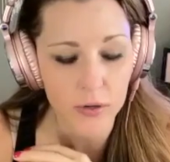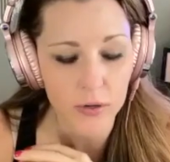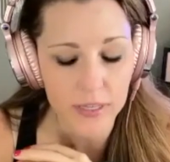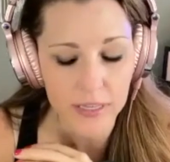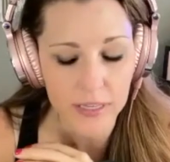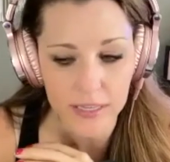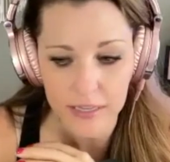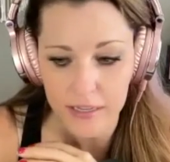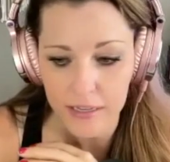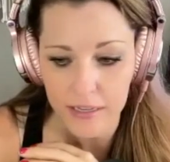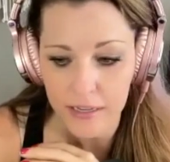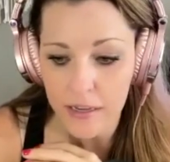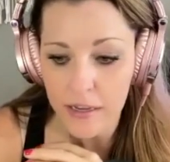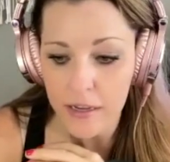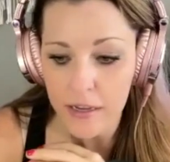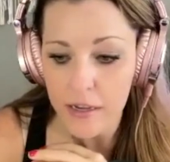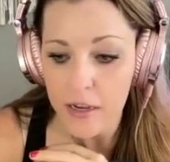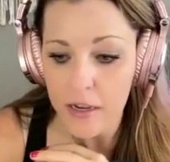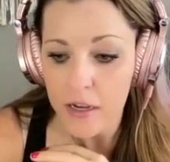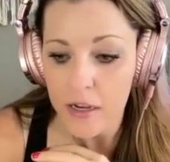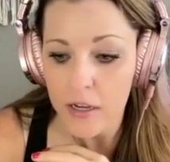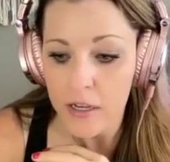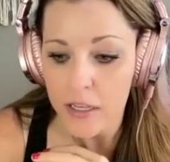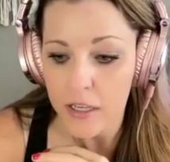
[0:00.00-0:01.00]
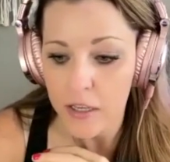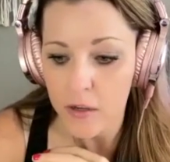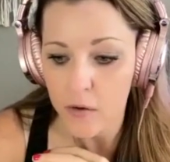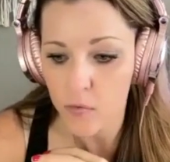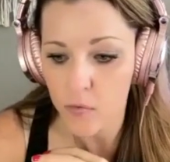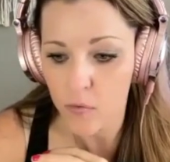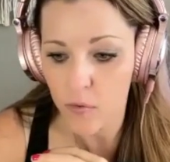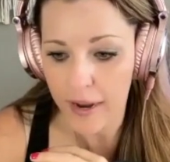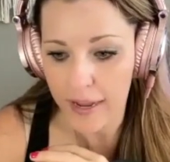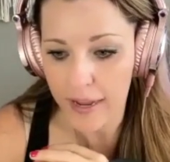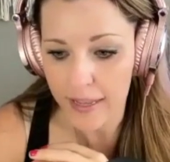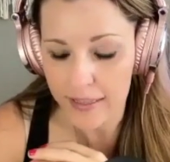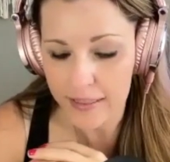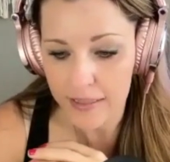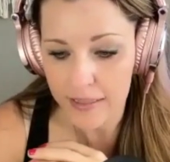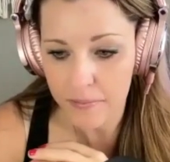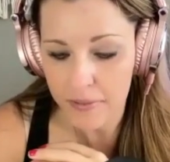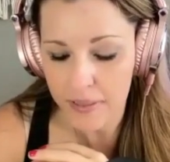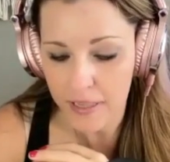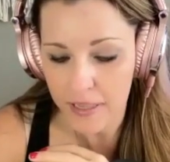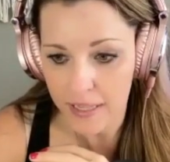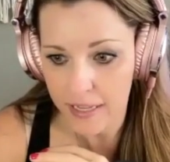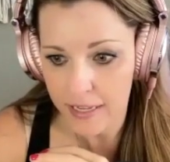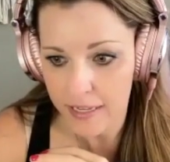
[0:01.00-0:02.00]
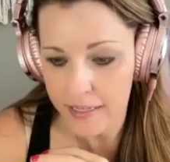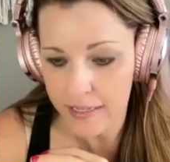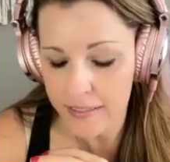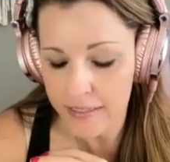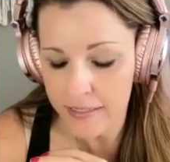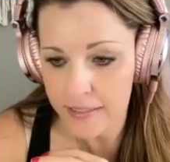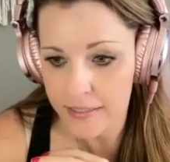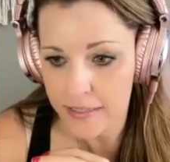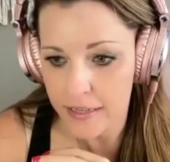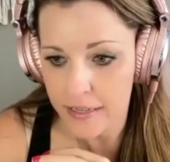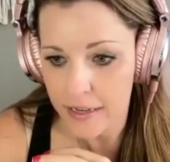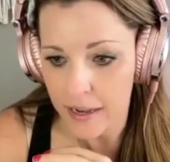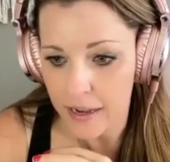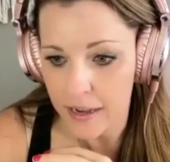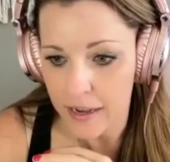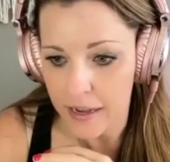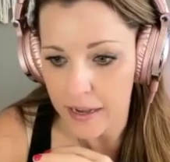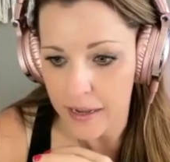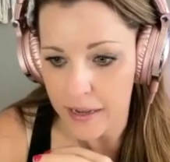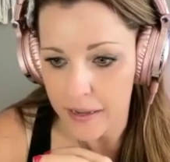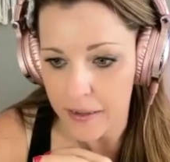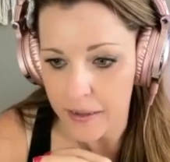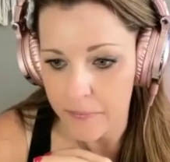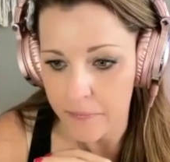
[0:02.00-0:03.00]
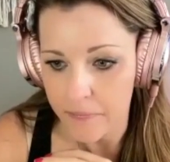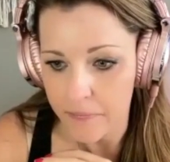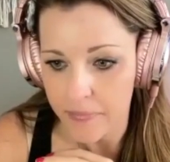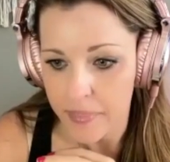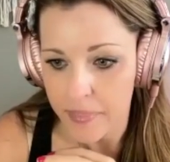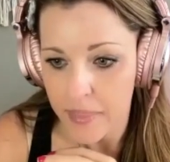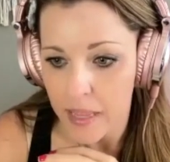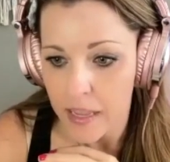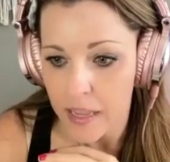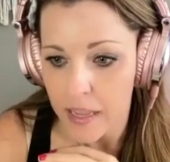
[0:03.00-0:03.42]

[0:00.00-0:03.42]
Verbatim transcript: he he ran the place. Um,